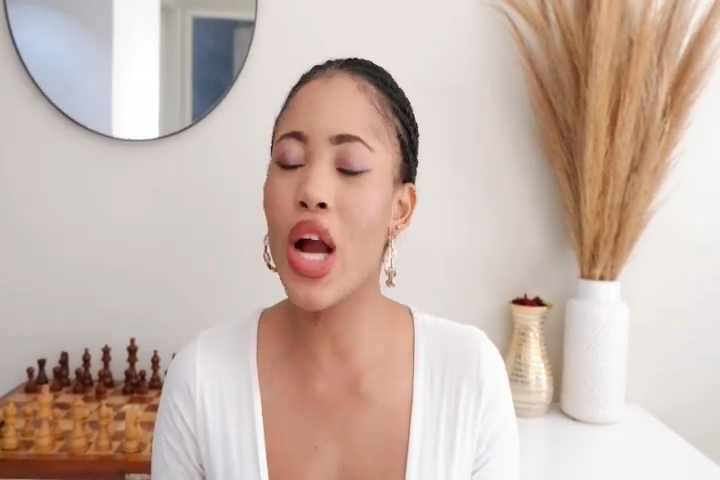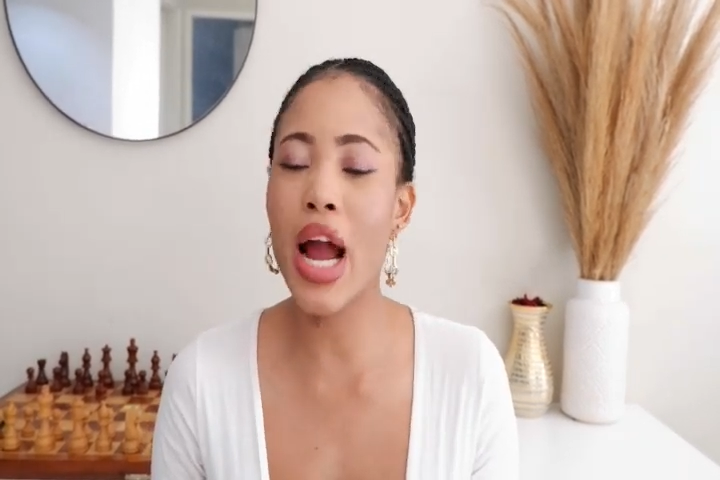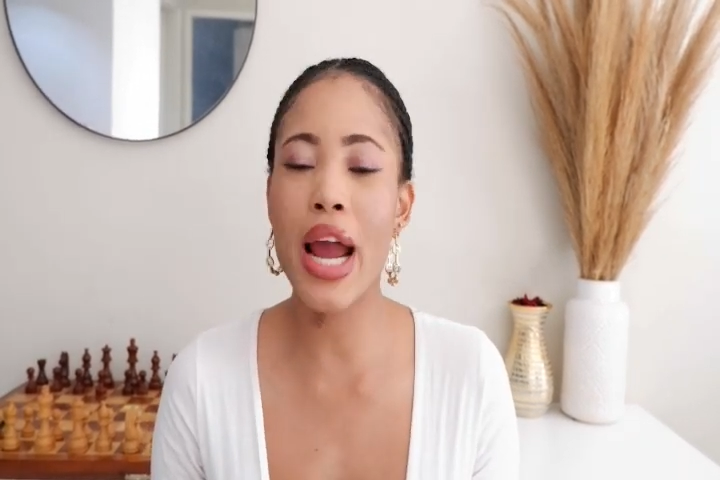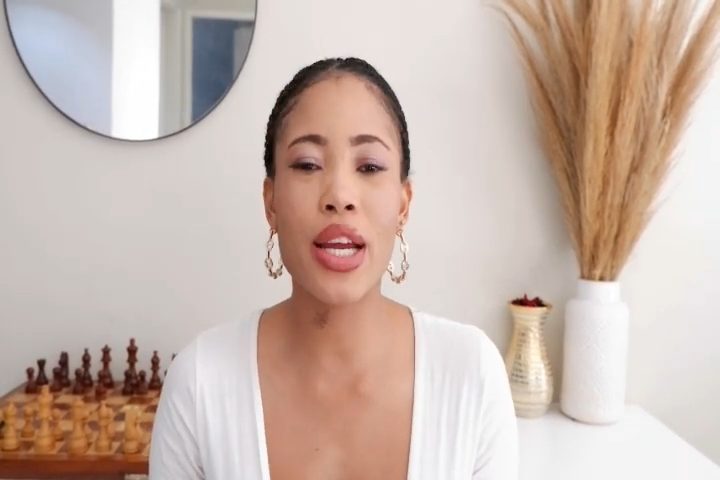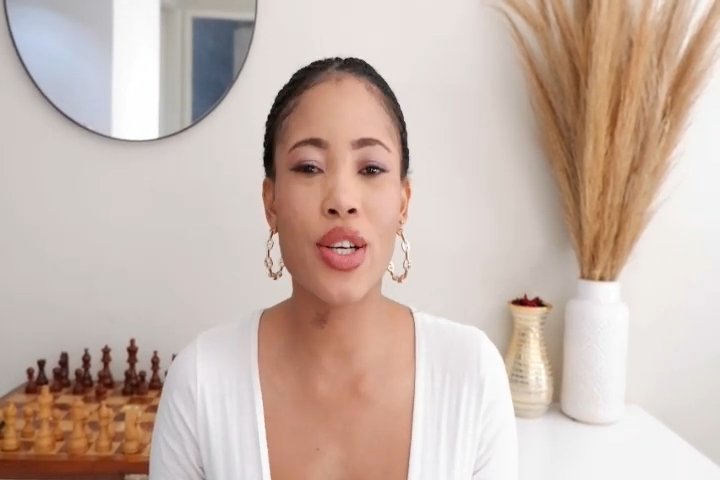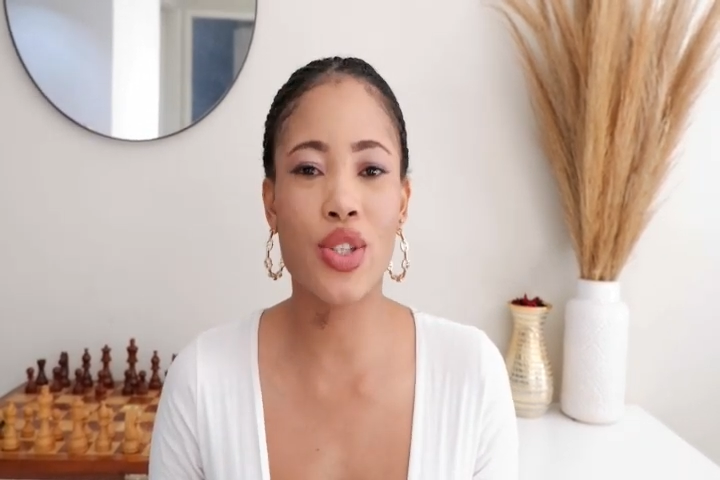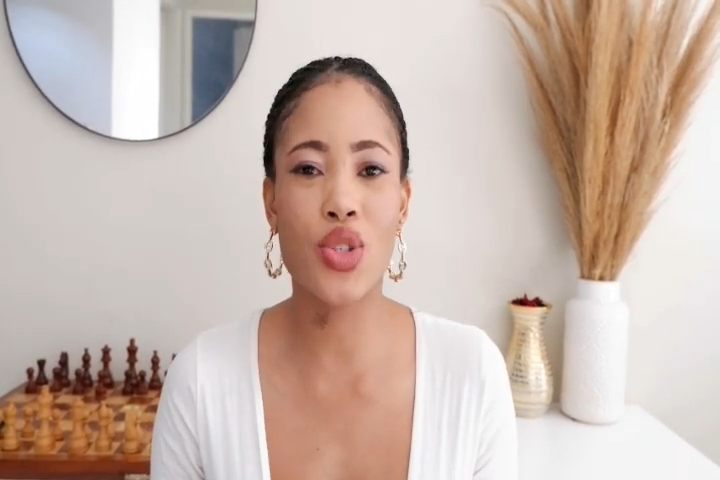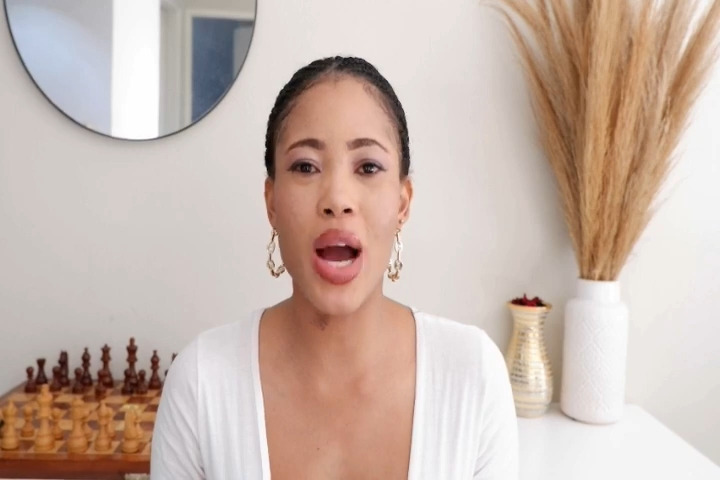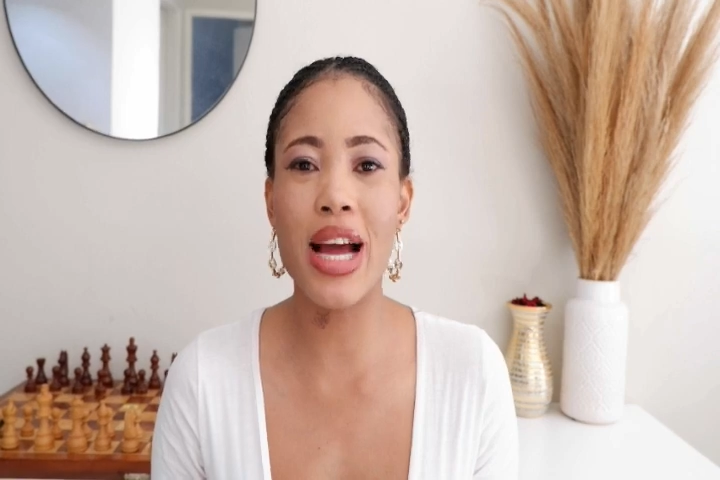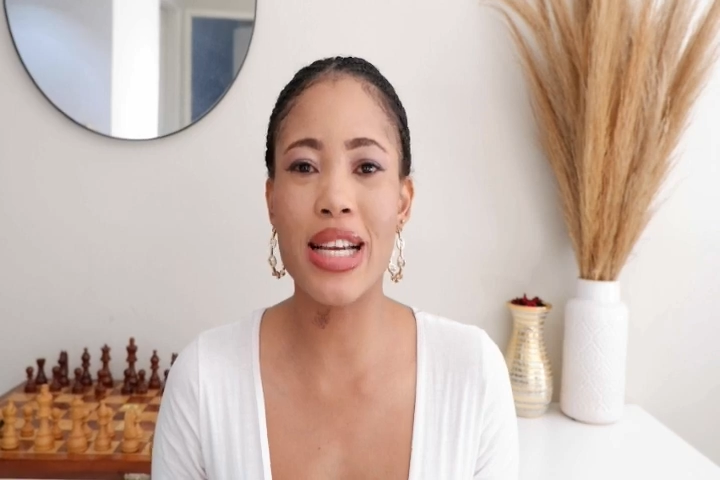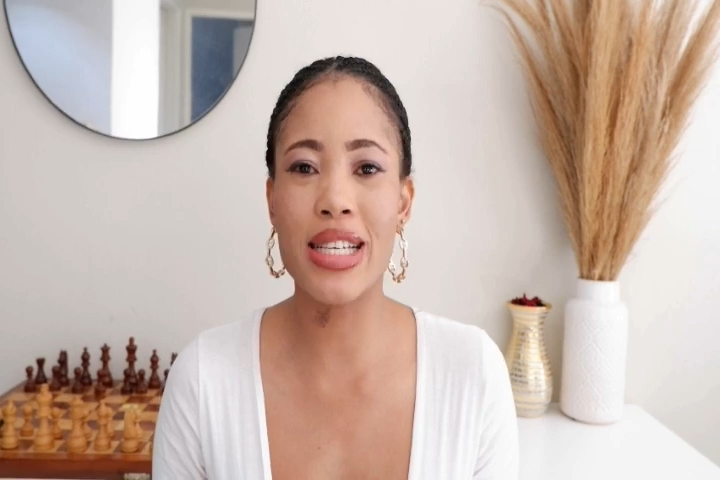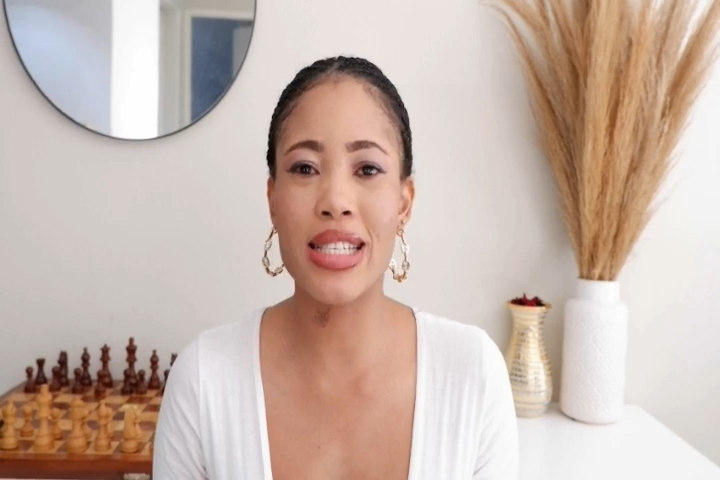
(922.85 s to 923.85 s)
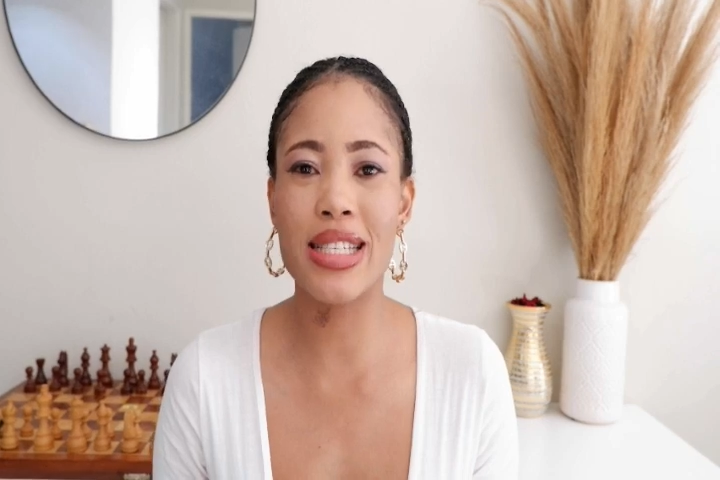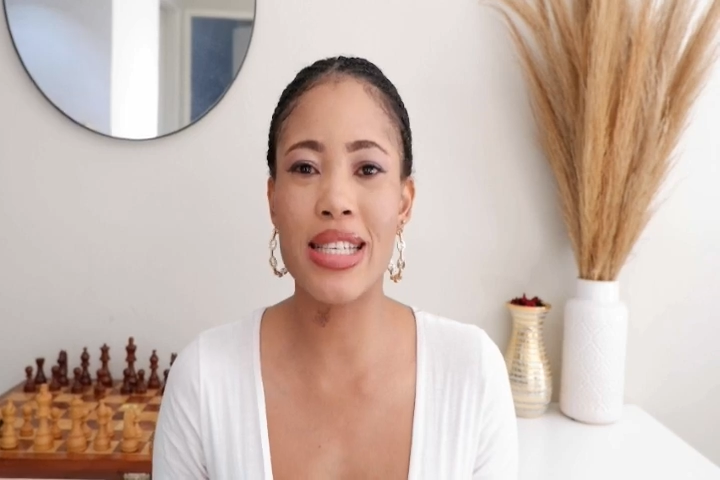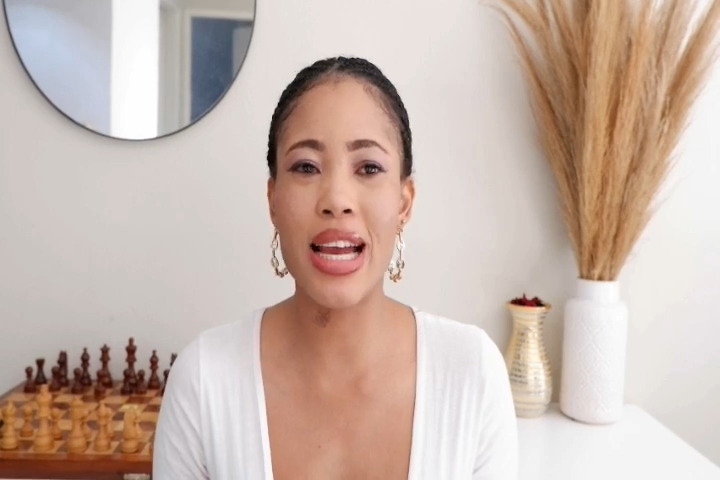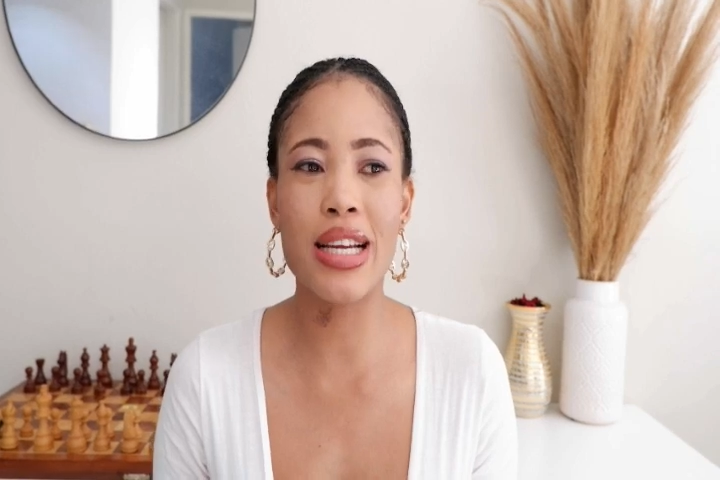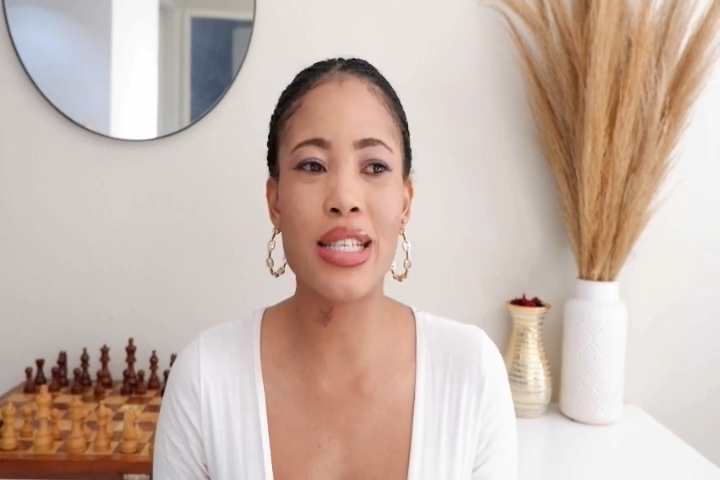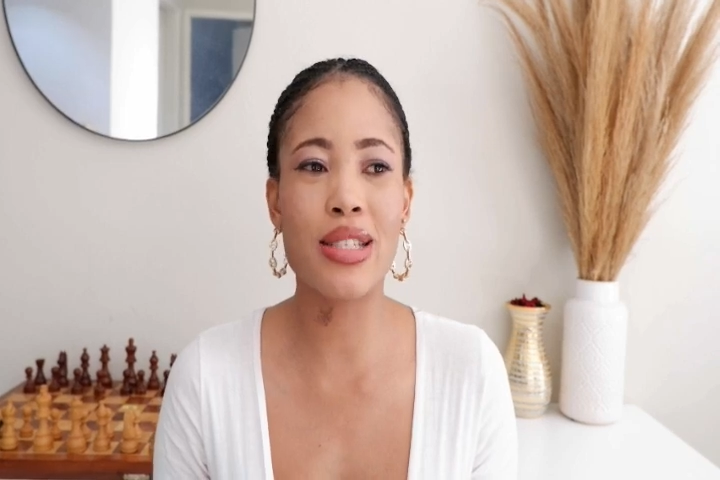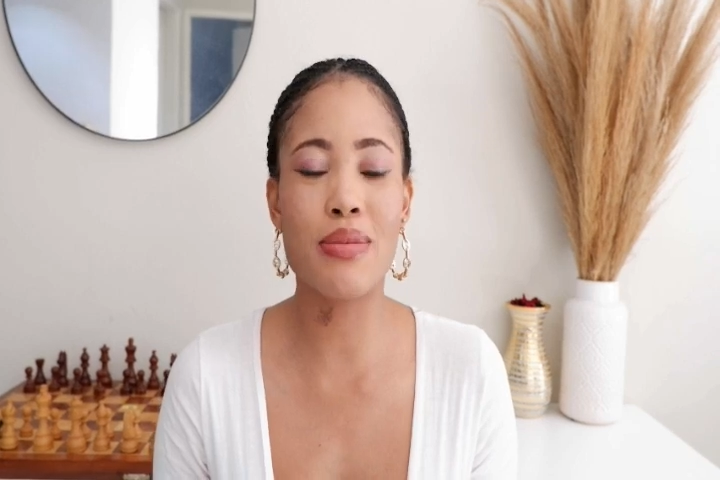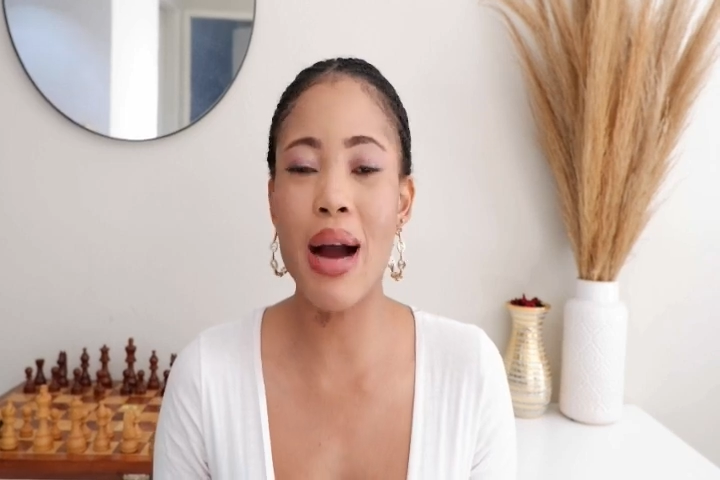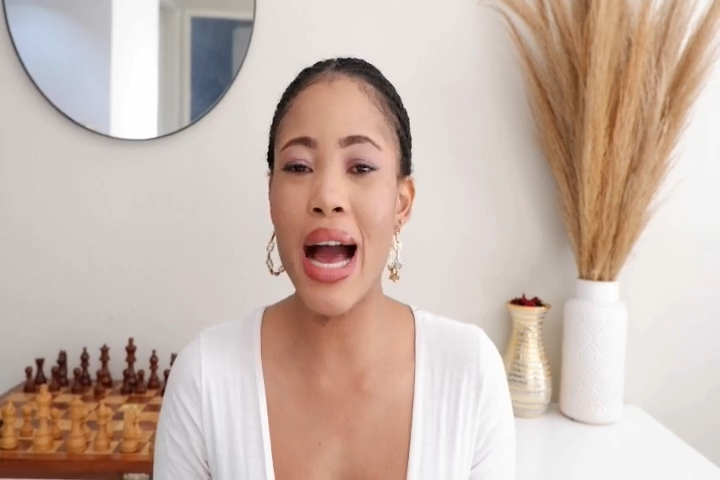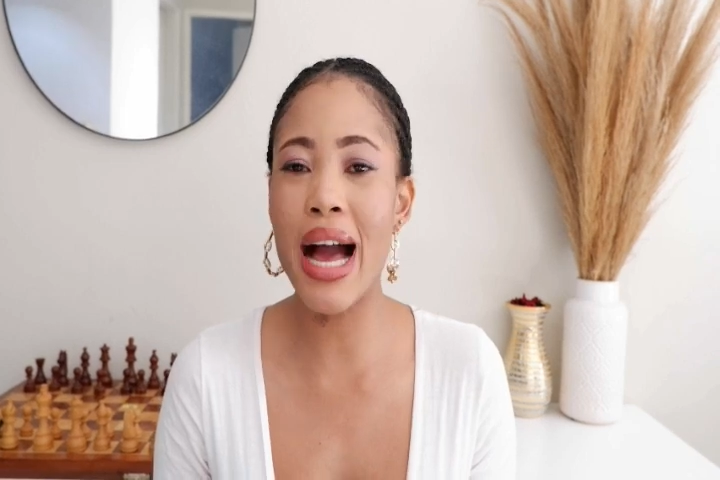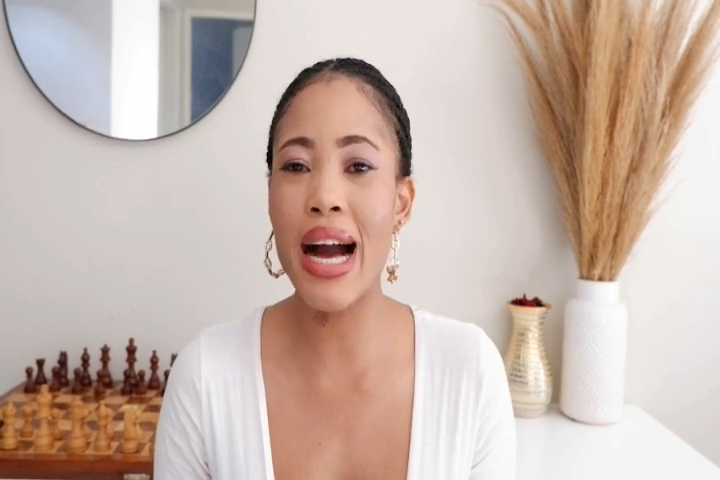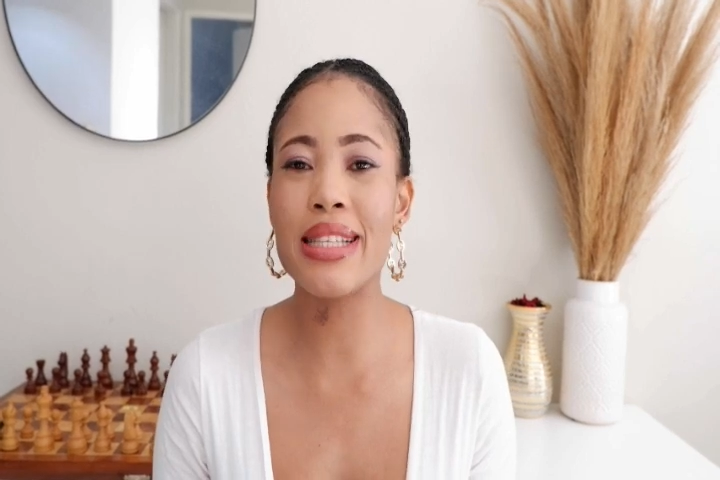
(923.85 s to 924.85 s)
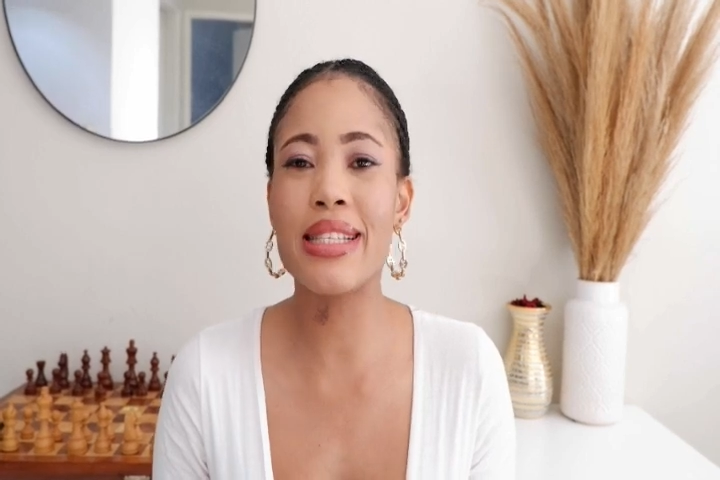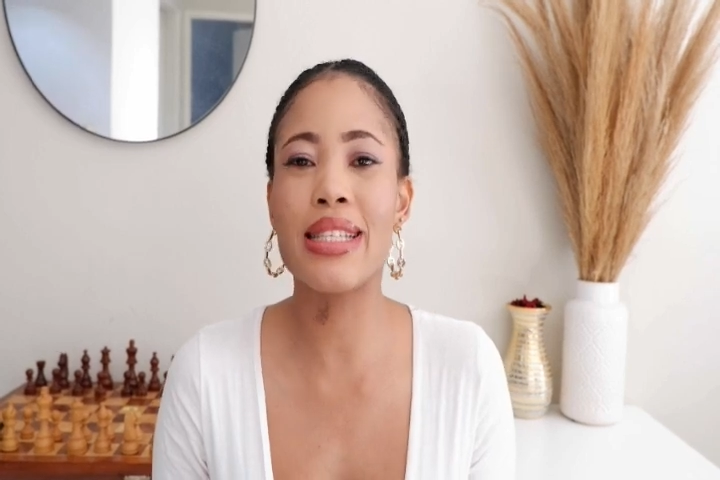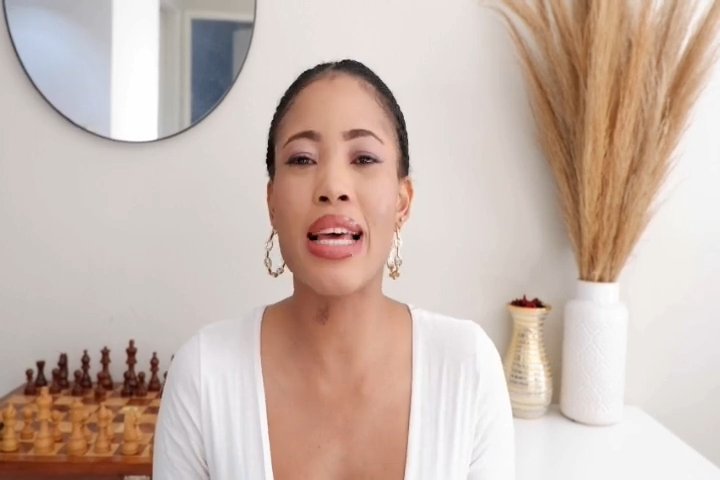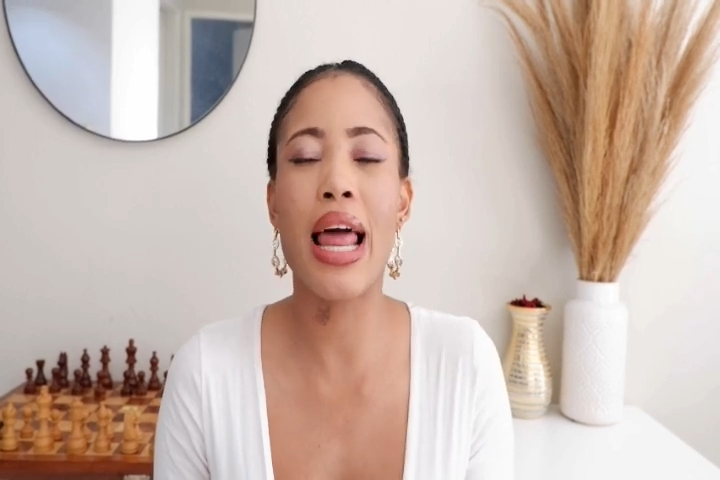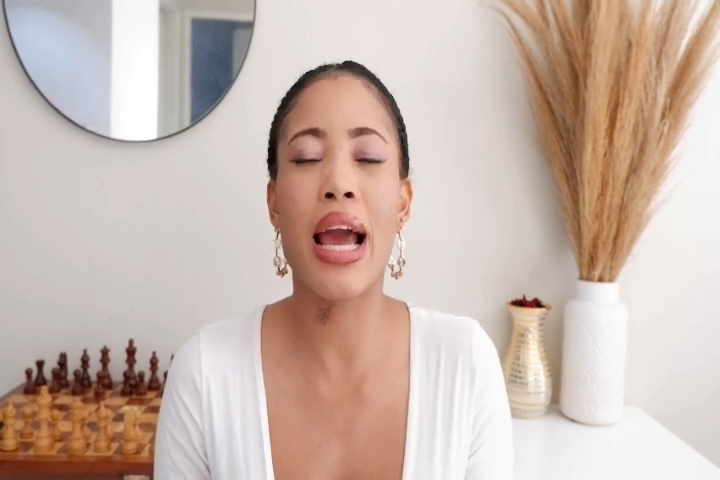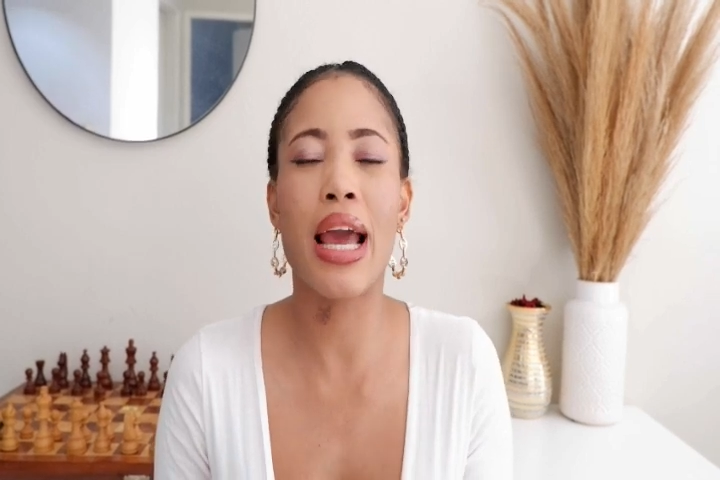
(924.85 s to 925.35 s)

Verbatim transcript: trying to understand my answer,